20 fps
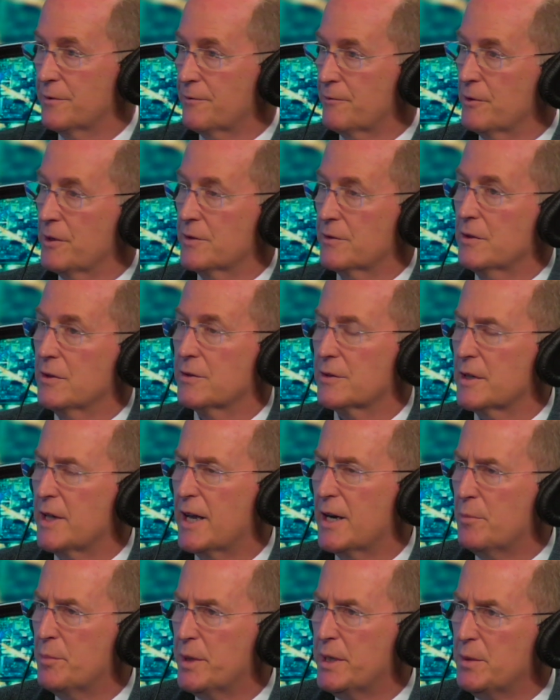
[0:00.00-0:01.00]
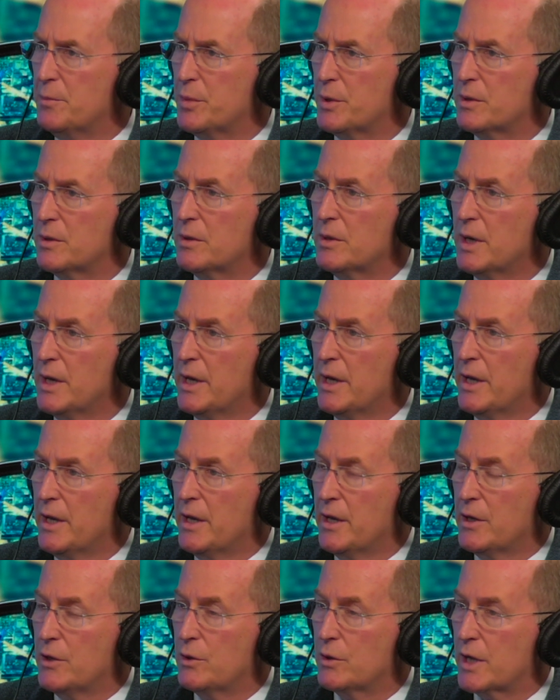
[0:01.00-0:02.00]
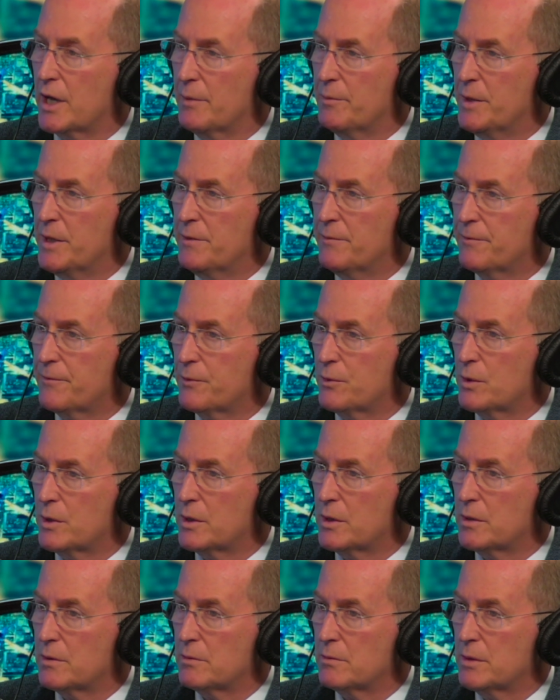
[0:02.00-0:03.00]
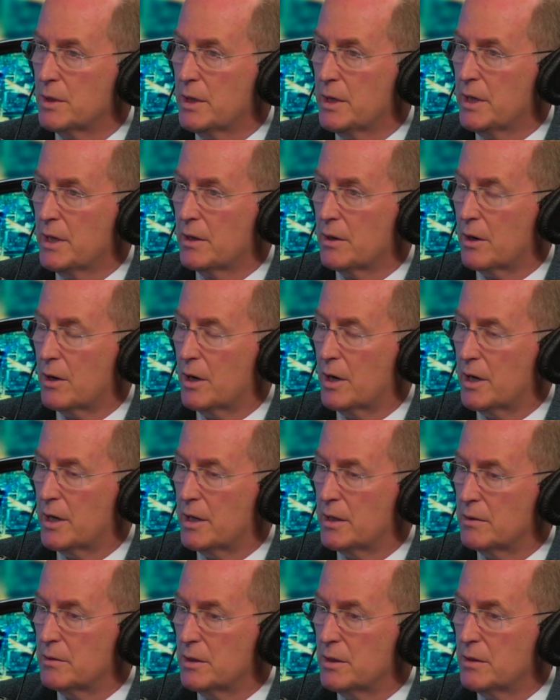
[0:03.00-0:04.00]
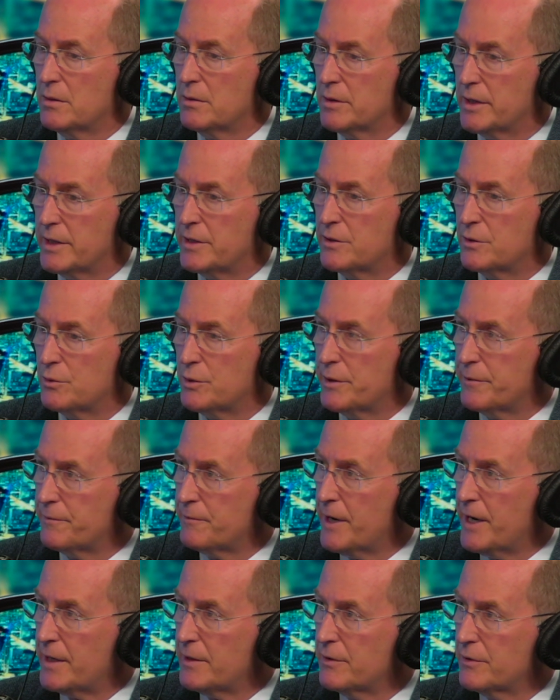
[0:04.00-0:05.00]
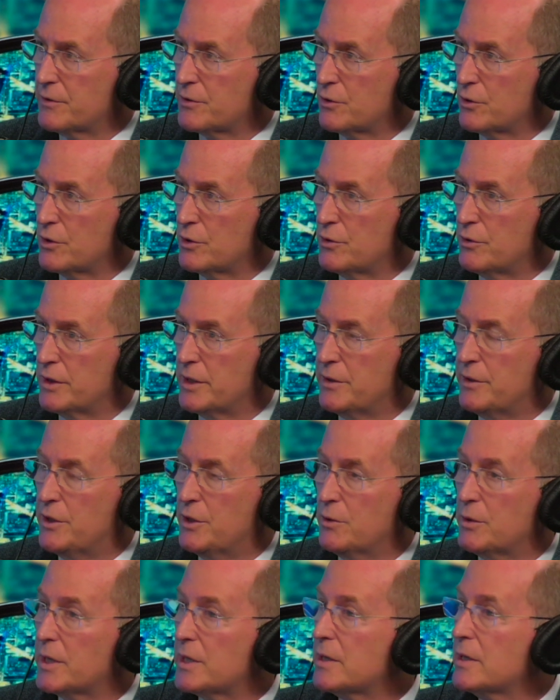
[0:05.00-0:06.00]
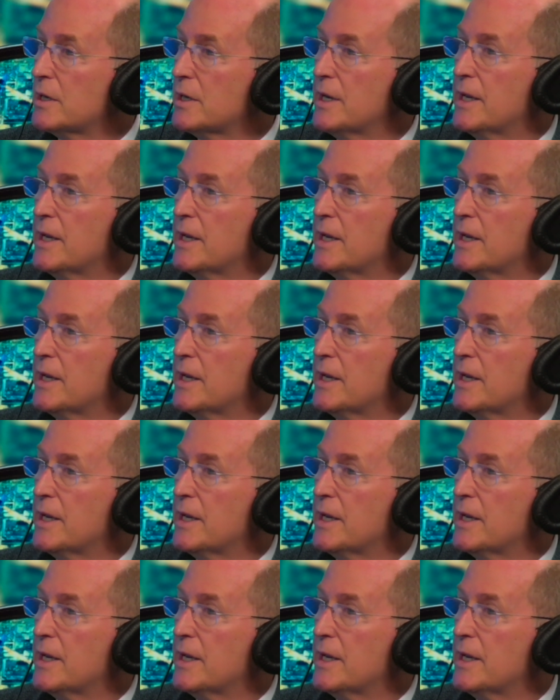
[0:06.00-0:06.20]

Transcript: For instance, a lot of people who come in for uh, laser refractive surgery do it